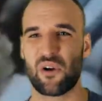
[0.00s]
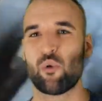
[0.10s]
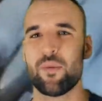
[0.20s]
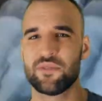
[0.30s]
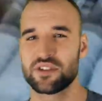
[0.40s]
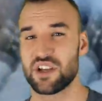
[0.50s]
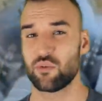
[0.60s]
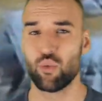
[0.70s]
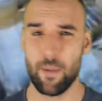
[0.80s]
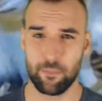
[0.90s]
equipment
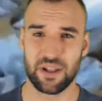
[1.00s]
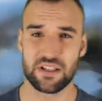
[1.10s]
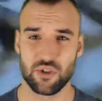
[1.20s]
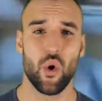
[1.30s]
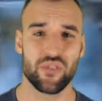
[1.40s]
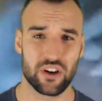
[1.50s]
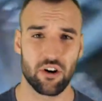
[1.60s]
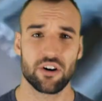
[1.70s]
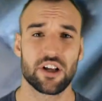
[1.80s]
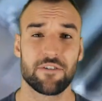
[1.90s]
and weapons on the
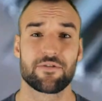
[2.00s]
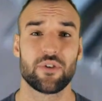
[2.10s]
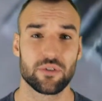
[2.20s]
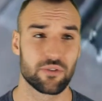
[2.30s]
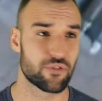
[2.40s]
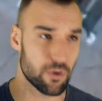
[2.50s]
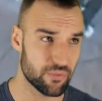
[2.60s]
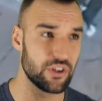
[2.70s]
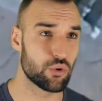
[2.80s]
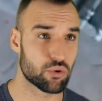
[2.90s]
Kharkiv front from
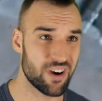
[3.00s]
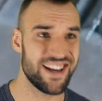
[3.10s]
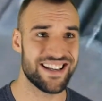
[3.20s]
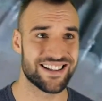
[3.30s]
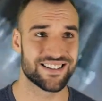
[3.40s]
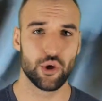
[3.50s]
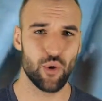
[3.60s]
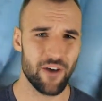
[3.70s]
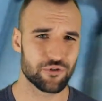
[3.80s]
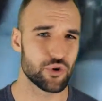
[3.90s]
the Ukrainians, you
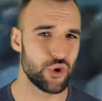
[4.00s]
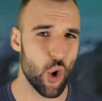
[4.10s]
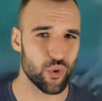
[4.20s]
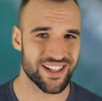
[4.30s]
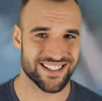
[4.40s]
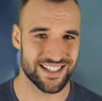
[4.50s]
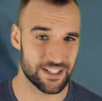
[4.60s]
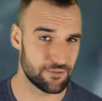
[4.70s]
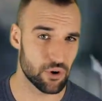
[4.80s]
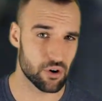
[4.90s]
have to notice it
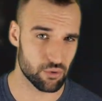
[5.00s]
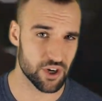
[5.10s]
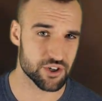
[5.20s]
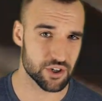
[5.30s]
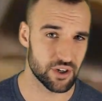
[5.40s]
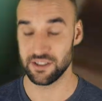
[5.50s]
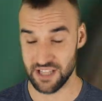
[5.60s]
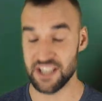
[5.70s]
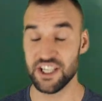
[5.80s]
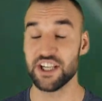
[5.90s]
if you're a Russian.
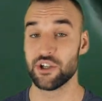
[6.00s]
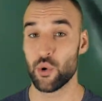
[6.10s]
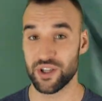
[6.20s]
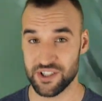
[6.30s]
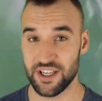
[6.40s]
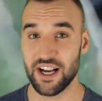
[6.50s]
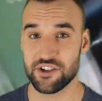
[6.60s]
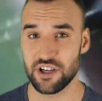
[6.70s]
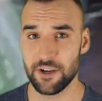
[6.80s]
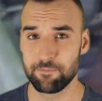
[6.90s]
They did notice it,
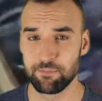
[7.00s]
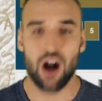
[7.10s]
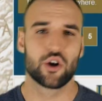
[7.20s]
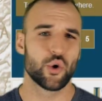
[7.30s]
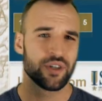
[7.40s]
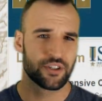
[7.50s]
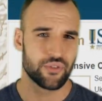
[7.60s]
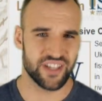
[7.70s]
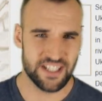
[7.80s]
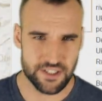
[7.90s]
actually. According to
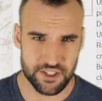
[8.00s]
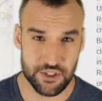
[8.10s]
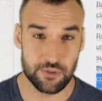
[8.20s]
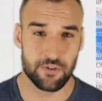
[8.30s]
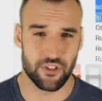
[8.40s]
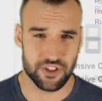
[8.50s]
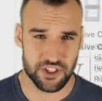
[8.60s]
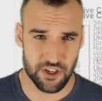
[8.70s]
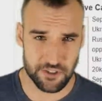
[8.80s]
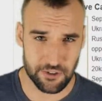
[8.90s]
the Institute for the
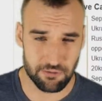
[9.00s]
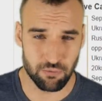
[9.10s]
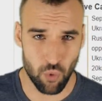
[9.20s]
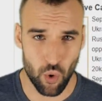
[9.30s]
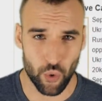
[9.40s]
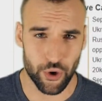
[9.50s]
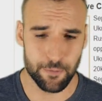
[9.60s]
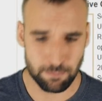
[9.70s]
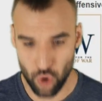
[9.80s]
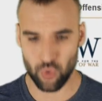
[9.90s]
Study of
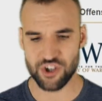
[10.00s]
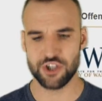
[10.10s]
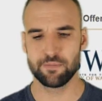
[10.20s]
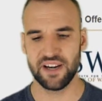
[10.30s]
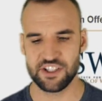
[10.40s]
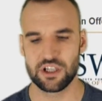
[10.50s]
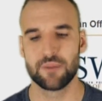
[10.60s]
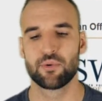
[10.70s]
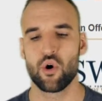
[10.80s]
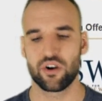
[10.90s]
War, Russian
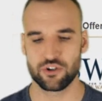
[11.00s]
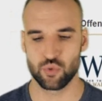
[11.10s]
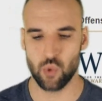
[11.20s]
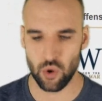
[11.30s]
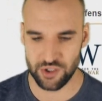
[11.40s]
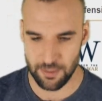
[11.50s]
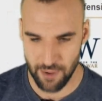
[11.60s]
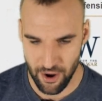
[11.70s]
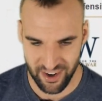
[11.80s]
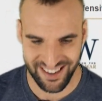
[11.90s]
military bloggers warned
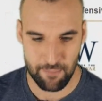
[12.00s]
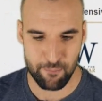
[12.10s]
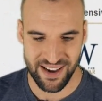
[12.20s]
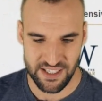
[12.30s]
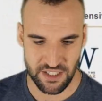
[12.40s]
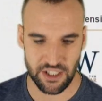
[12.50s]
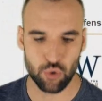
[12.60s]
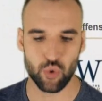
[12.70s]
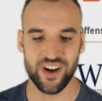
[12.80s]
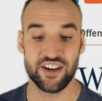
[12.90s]
about an impending
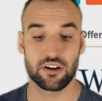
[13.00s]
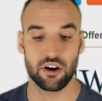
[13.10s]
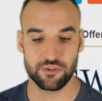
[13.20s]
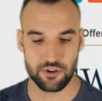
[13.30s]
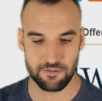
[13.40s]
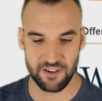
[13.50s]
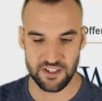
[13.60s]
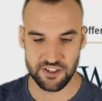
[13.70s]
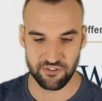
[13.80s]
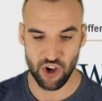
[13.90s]
Ukrainian
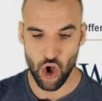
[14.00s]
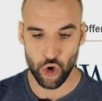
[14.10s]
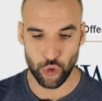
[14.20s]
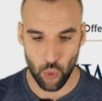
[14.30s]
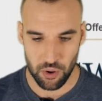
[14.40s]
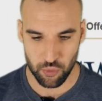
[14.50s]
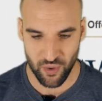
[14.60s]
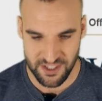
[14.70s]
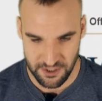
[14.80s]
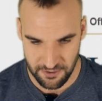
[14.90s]
counteroffensive
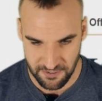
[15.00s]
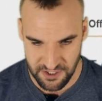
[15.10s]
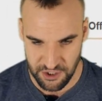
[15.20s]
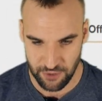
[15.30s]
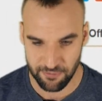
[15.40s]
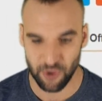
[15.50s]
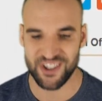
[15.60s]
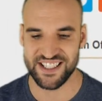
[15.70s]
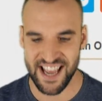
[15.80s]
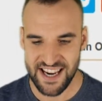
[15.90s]
northwest of Izium for
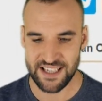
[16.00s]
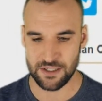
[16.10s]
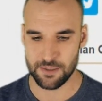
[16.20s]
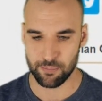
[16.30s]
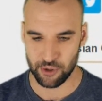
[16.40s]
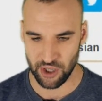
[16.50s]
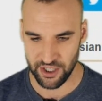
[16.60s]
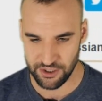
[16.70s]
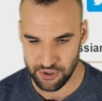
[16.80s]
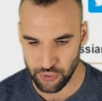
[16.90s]
days
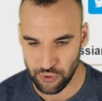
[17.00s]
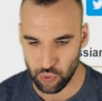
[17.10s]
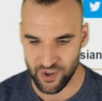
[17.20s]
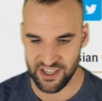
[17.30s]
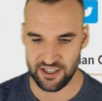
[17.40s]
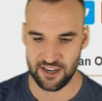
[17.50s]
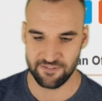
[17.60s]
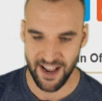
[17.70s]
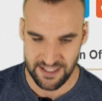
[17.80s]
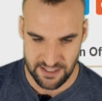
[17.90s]
prior to Ukrainian
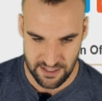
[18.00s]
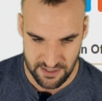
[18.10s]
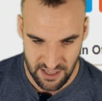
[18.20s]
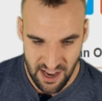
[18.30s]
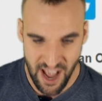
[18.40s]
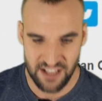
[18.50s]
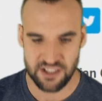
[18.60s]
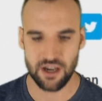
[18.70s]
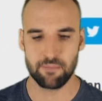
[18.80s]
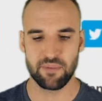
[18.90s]
advances. And
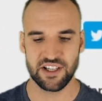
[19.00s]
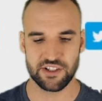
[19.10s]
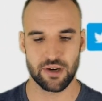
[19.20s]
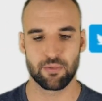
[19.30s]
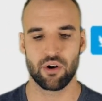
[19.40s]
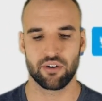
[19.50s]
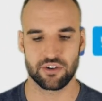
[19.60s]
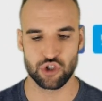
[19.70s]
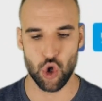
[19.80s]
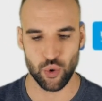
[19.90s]
some military
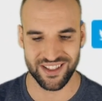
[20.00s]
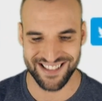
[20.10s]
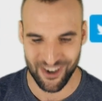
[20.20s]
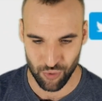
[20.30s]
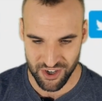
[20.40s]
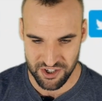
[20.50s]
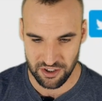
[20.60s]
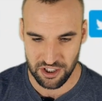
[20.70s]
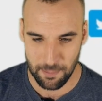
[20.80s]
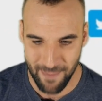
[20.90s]
bloggers noted that
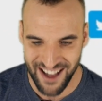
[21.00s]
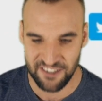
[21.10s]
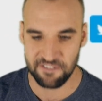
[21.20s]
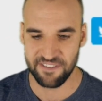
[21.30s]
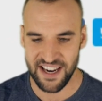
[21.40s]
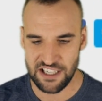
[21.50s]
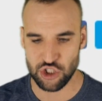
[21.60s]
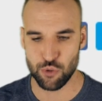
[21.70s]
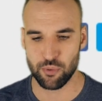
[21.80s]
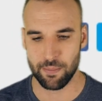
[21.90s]
Russian command failed
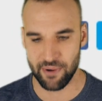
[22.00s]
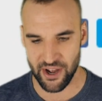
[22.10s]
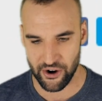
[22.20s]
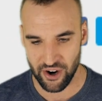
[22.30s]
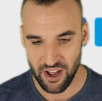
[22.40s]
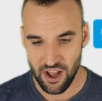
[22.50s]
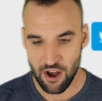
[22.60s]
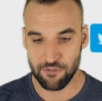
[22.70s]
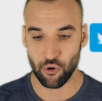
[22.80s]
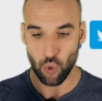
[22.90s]
to prepare
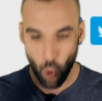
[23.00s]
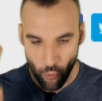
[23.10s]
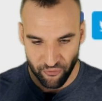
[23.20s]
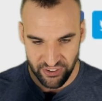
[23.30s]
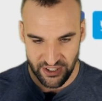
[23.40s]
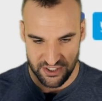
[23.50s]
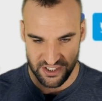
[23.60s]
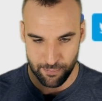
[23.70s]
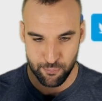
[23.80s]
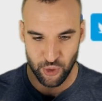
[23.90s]
for obvious
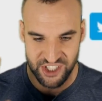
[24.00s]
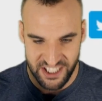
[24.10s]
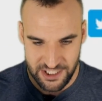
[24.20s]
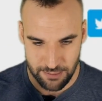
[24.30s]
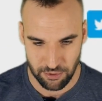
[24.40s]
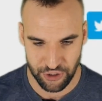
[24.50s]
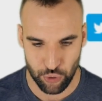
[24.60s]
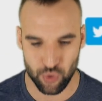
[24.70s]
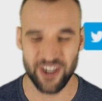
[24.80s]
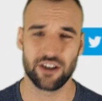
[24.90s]
and predictable
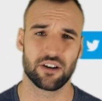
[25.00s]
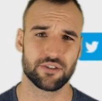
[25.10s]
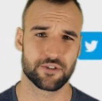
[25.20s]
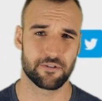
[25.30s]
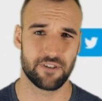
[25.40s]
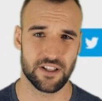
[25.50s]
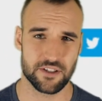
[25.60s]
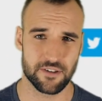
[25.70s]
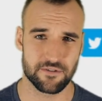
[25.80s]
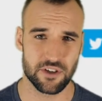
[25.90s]
Ukrainian
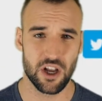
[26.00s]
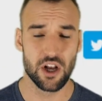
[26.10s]
counteroffensives.